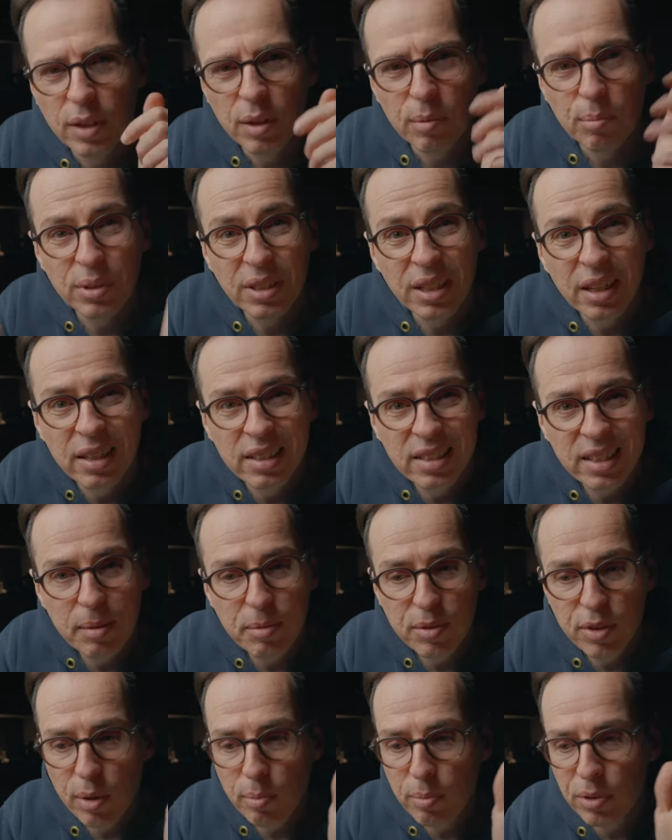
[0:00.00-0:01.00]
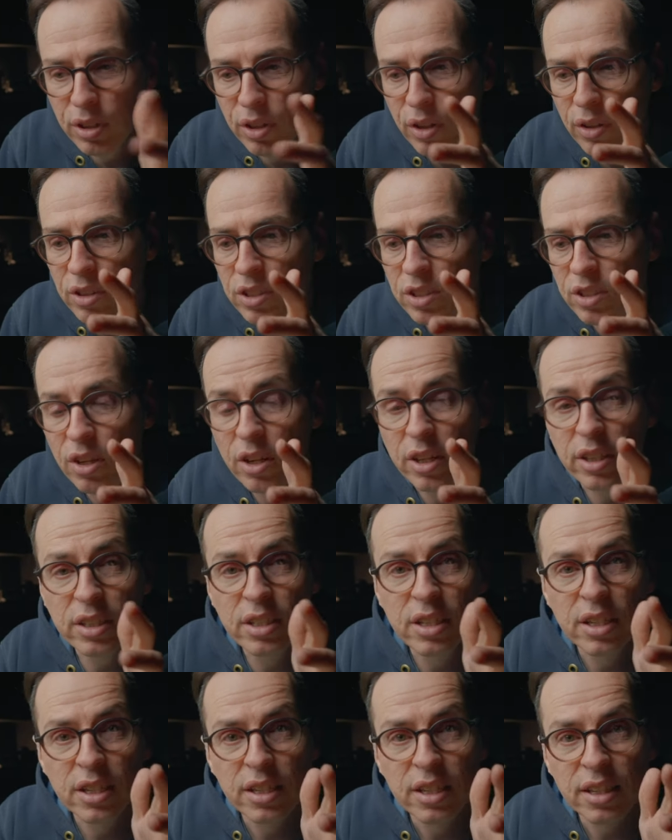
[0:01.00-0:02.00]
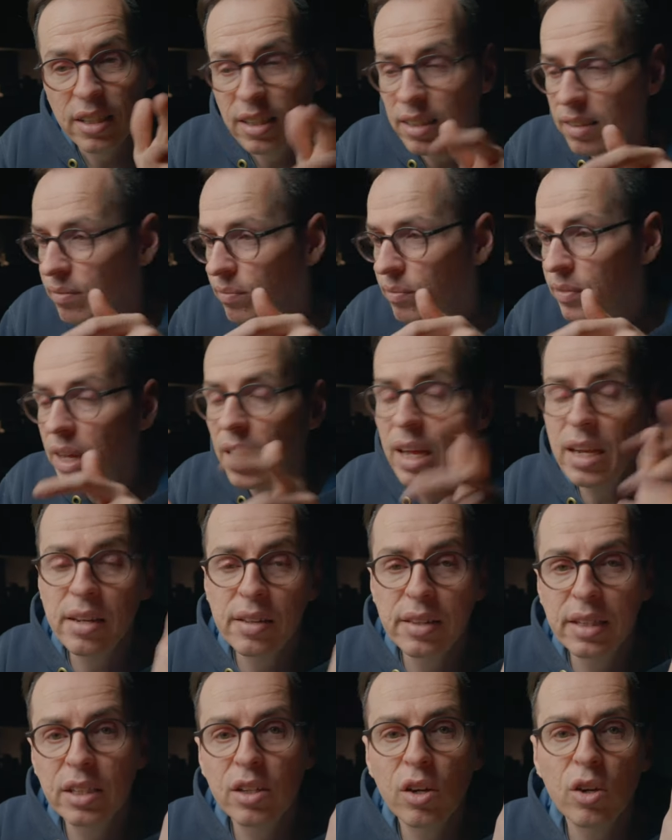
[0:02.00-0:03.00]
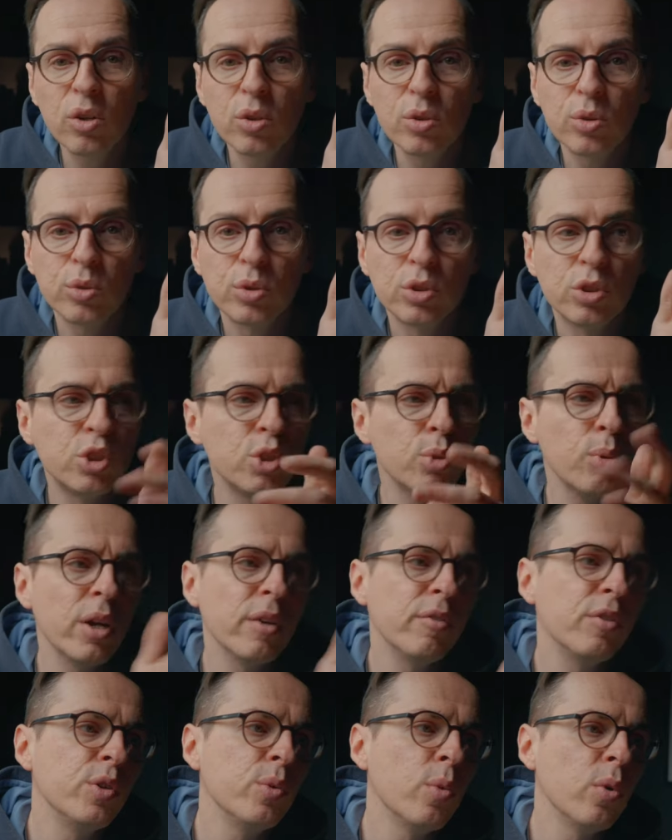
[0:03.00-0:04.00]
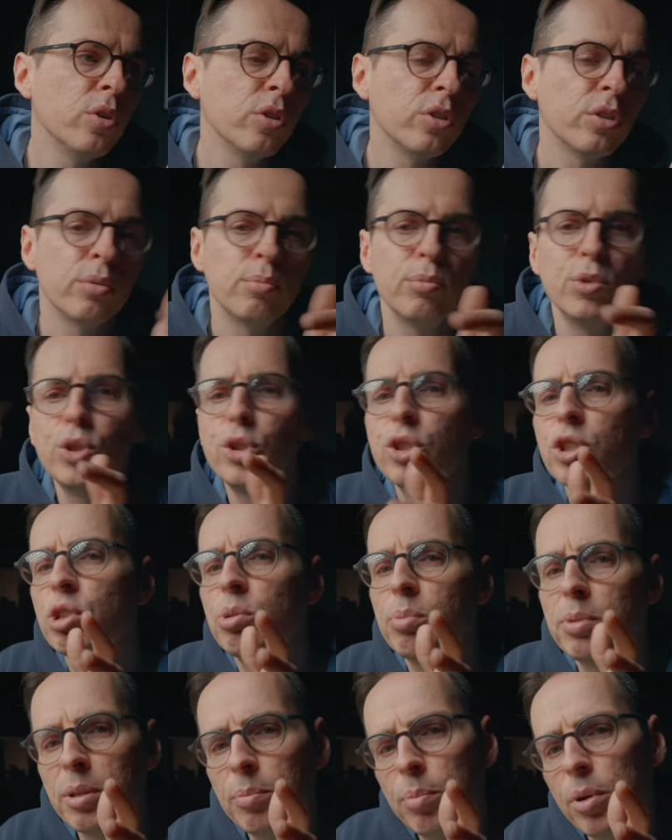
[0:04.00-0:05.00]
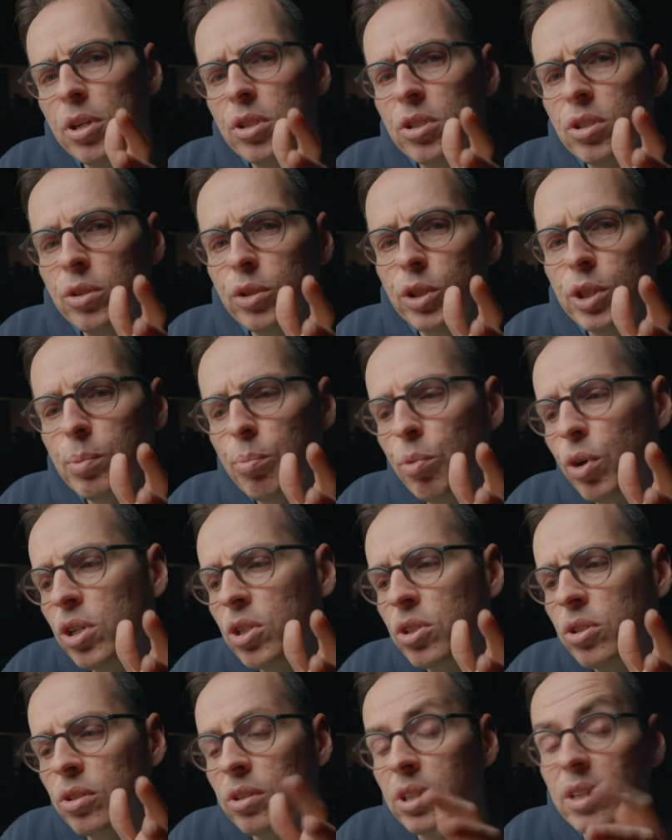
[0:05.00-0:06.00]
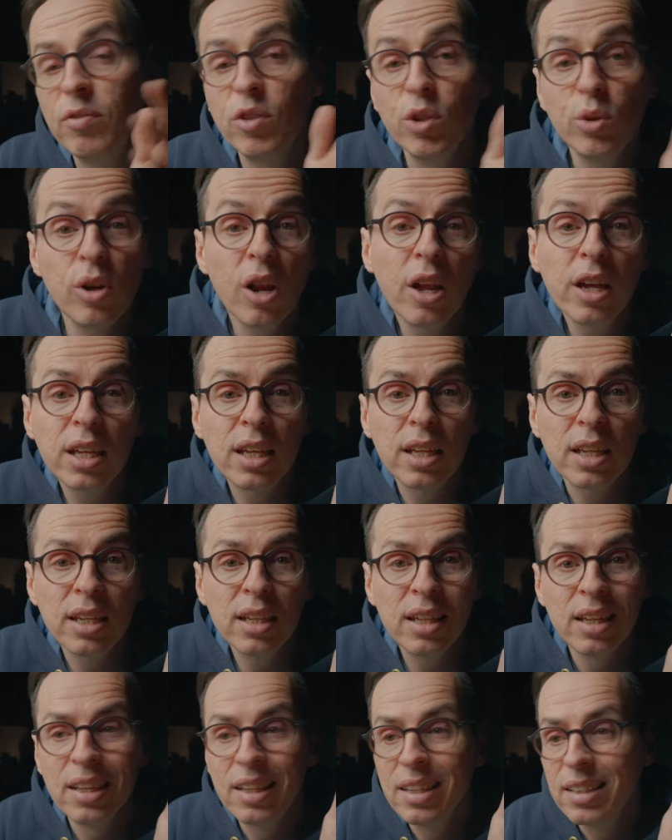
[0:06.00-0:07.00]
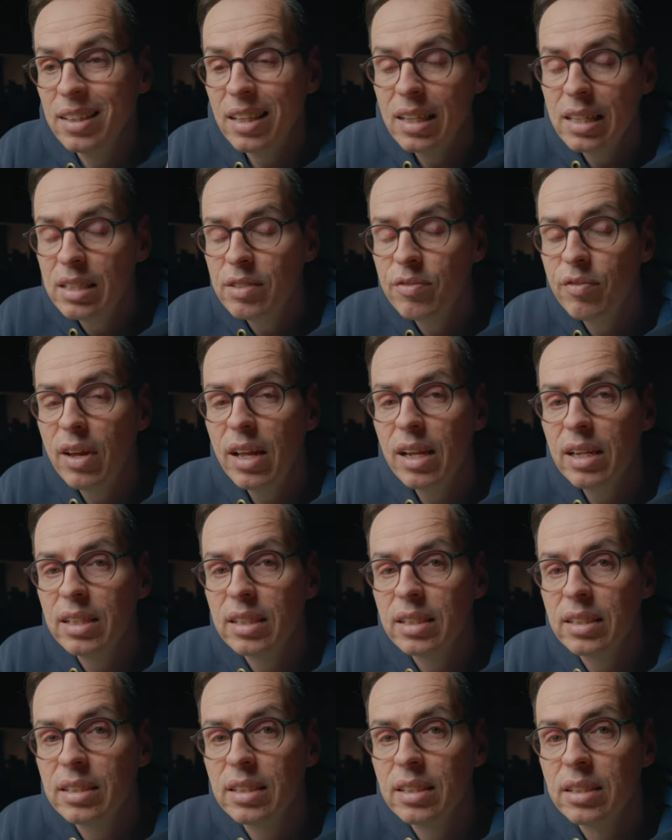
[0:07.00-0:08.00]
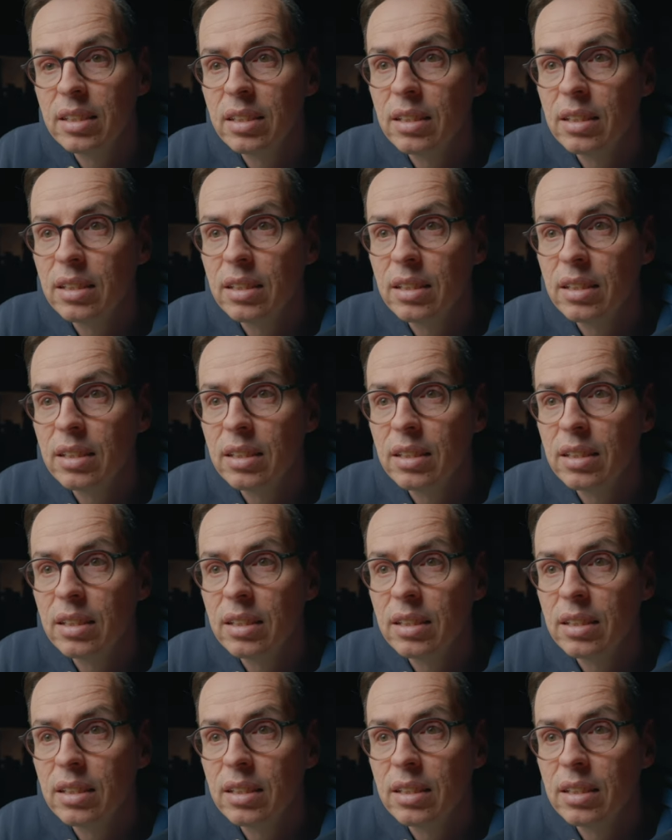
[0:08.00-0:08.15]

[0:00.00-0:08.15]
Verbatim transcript: But then at the same time, on the other side, anything goes. Do whatever you want. Music should be a personal expression. If you like it, then it's valid.